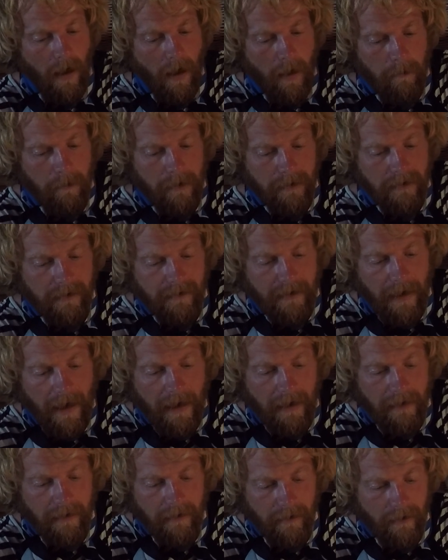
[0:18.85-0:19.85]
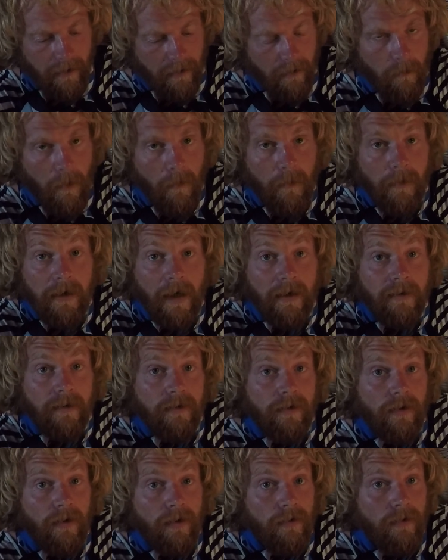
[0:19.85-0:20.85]
But today, what we'd like to
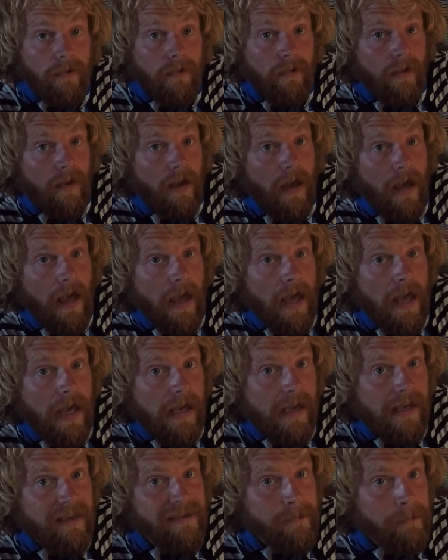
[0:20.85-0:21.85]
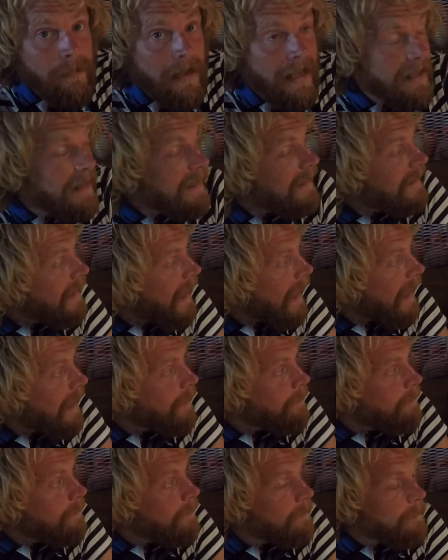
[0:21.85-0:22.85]
do is play a
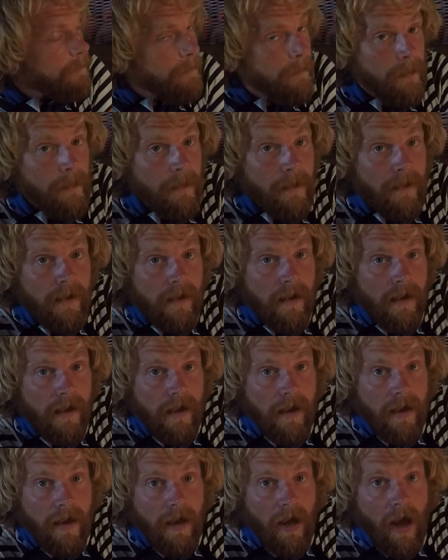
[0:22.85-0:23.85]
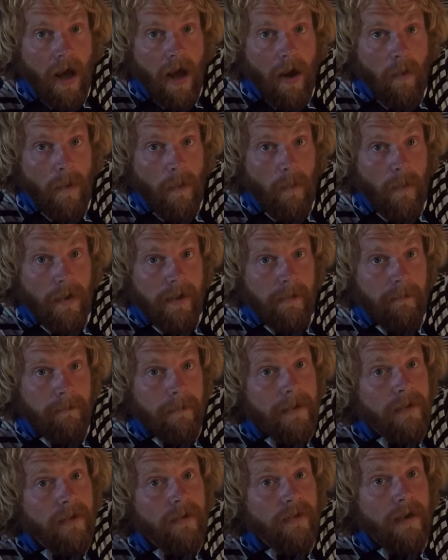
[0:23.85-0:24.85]
game where we're going to
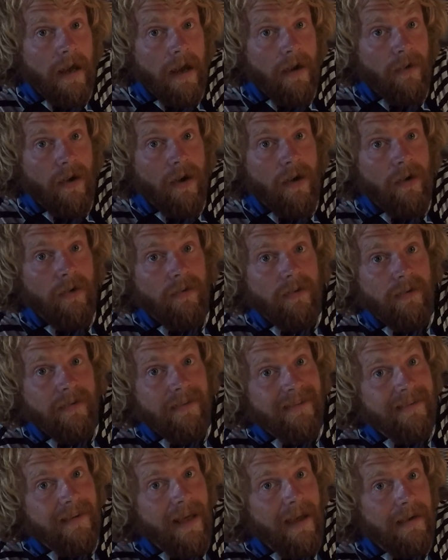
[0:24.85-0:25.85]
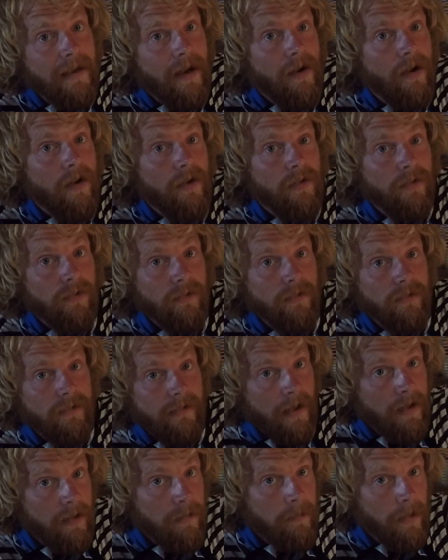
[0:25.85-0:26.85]
build our own, design our own
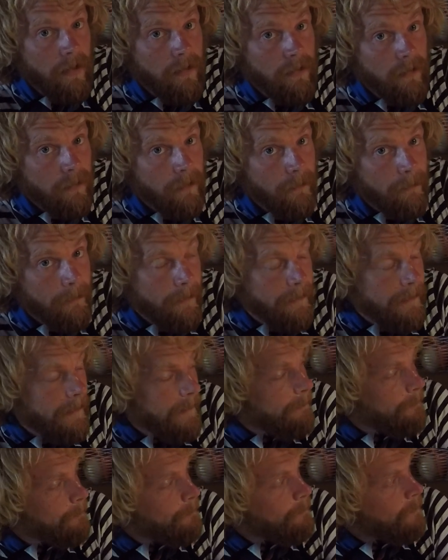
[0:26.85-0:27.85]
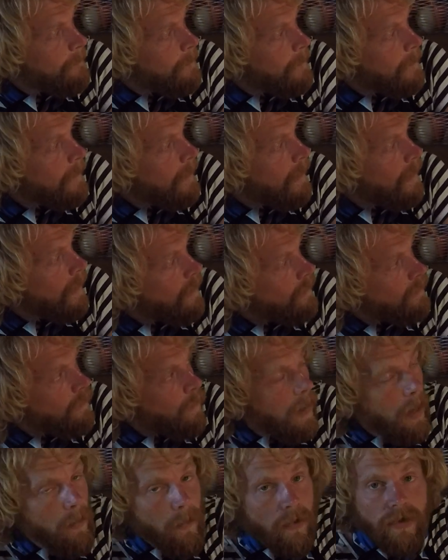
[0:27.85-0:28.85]
sailboat, okay? So
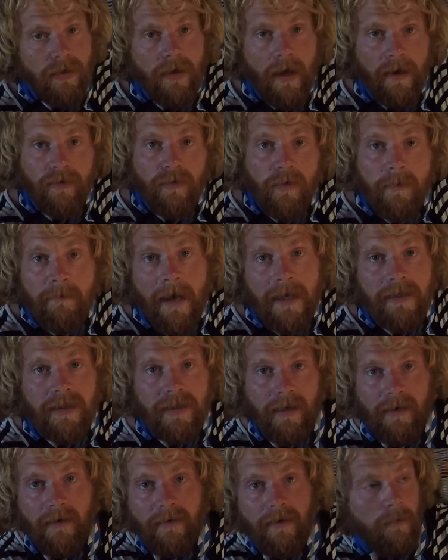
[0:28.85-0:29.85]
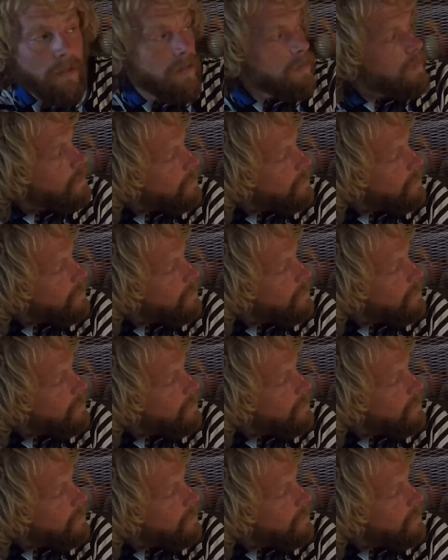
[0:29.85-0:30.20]
what I want you guys to imagine is, I want you to